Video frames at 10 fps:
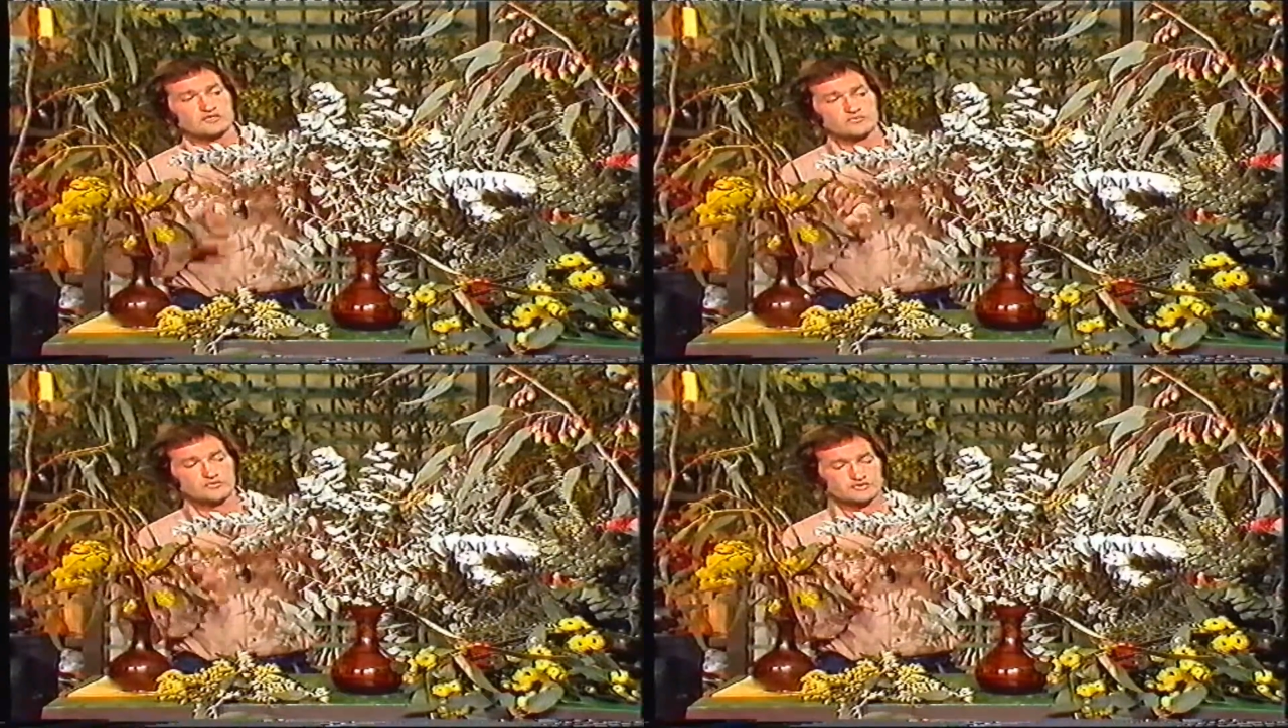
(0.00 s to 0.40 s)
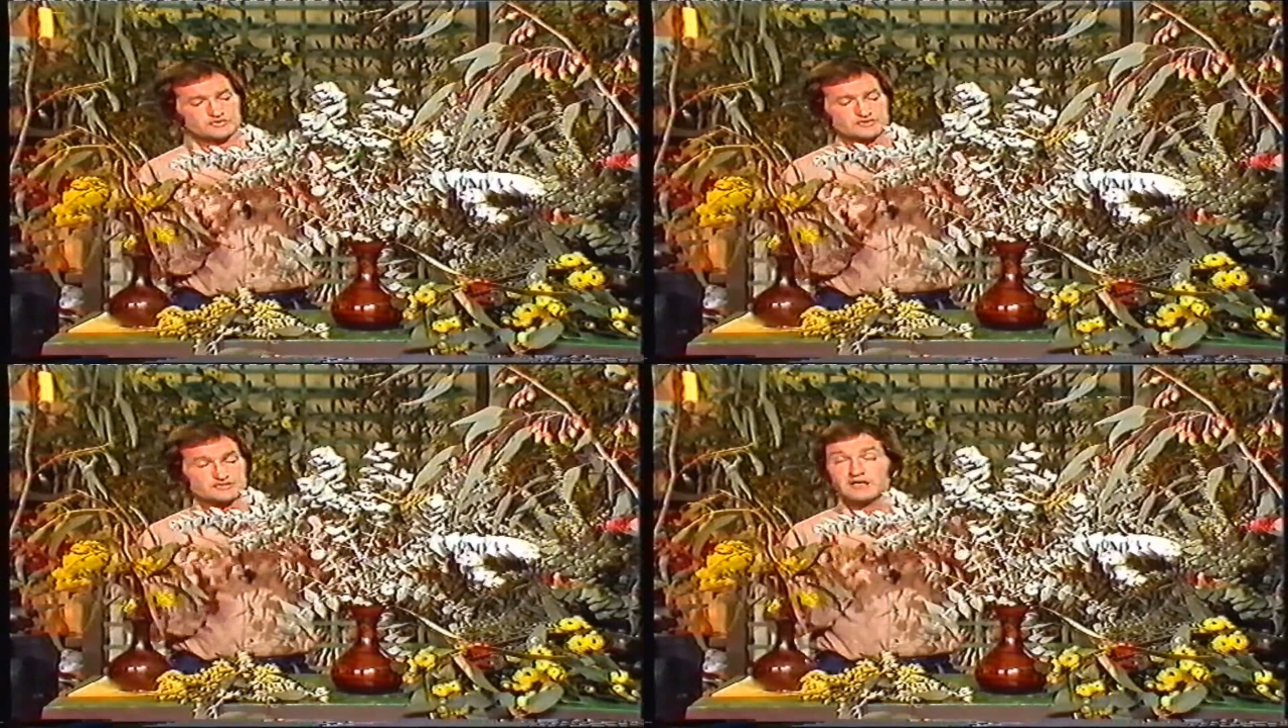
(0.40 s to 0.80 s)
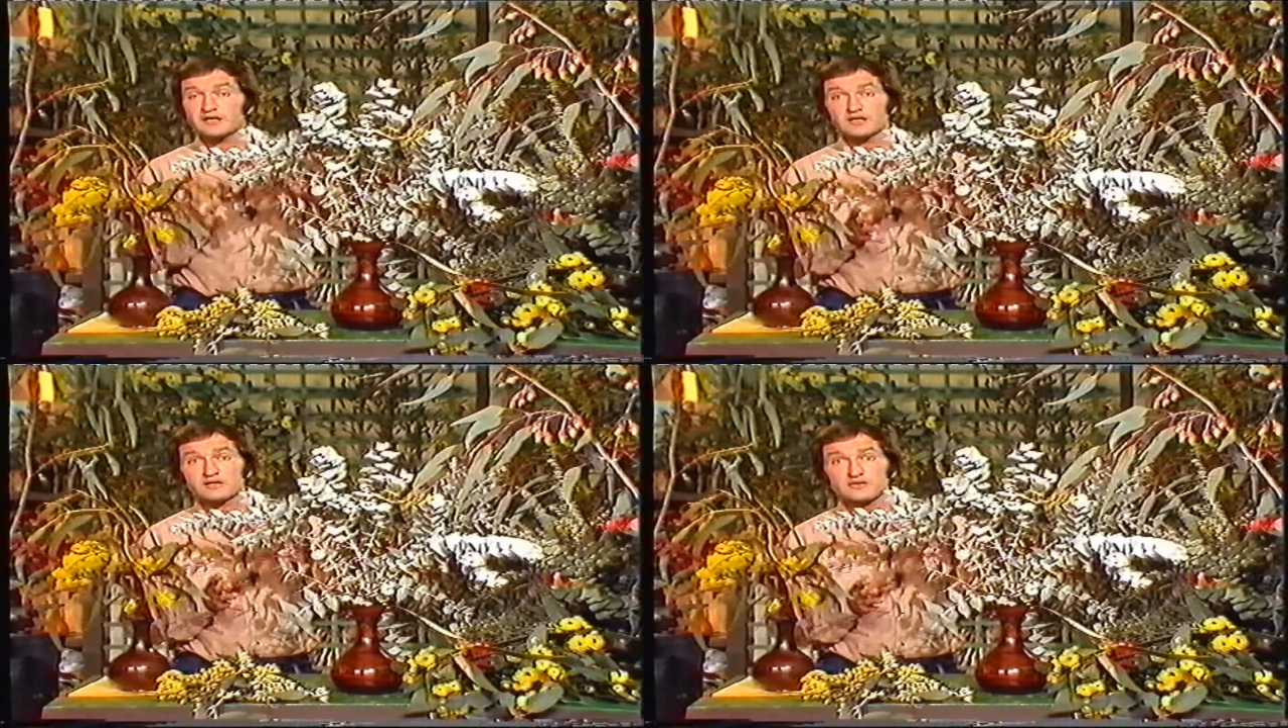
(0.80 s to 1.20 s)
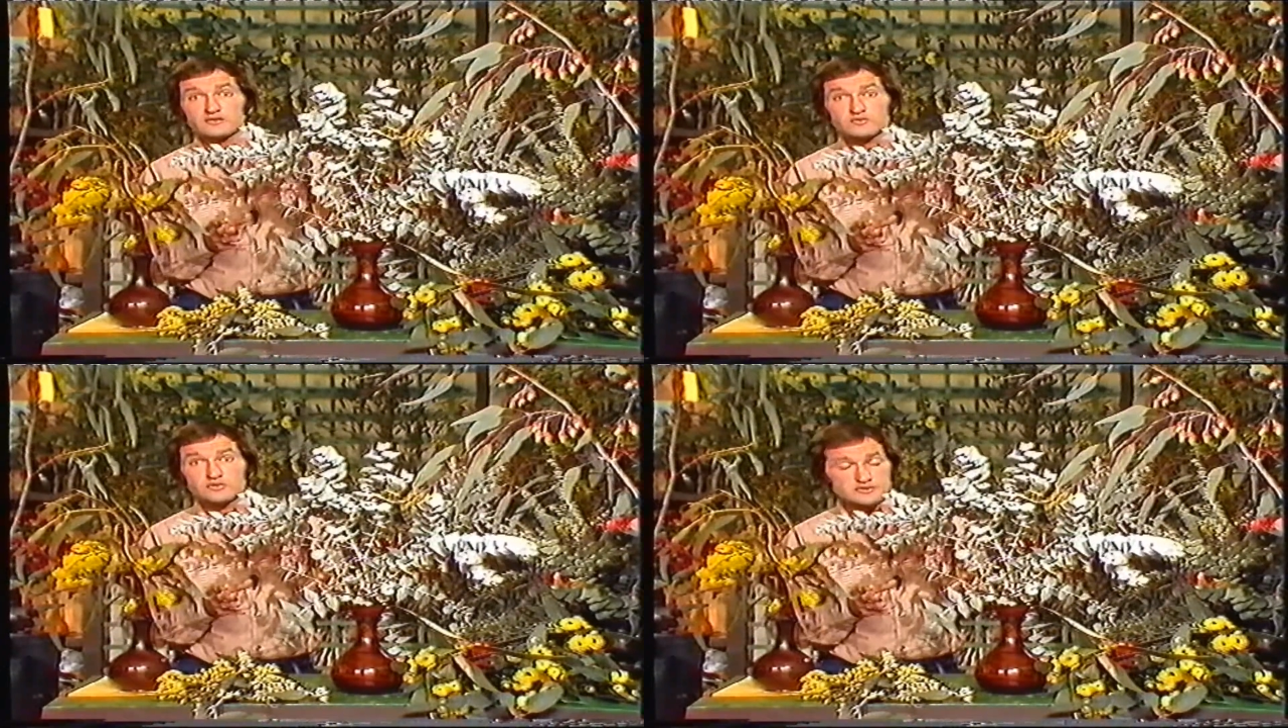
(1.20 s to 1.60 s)
want it to stay like that
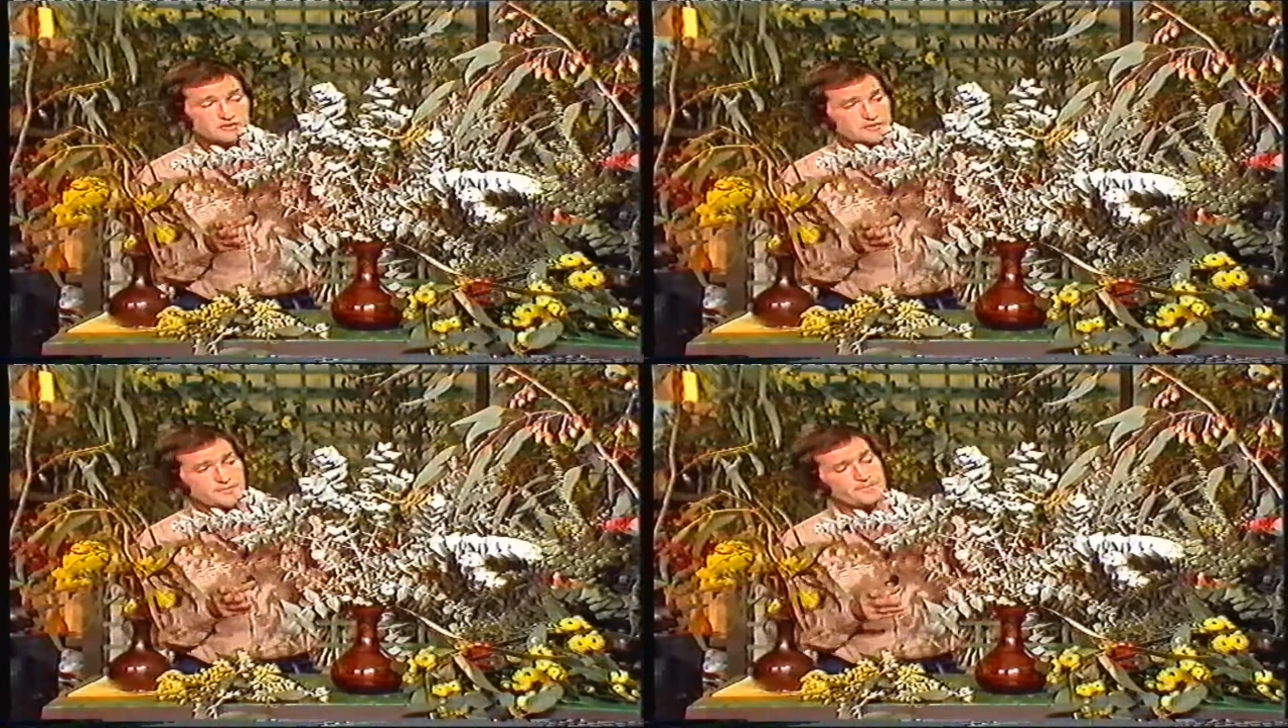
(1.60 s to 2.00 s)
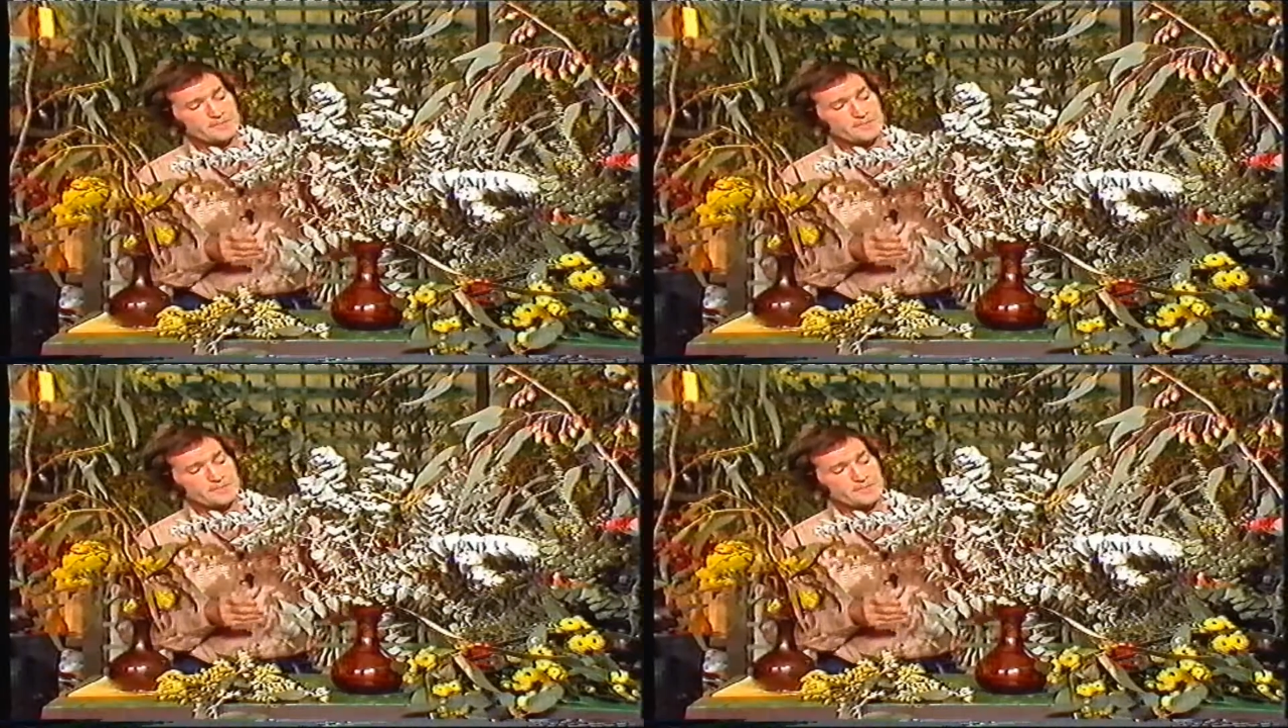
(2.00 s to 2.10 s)
all the time,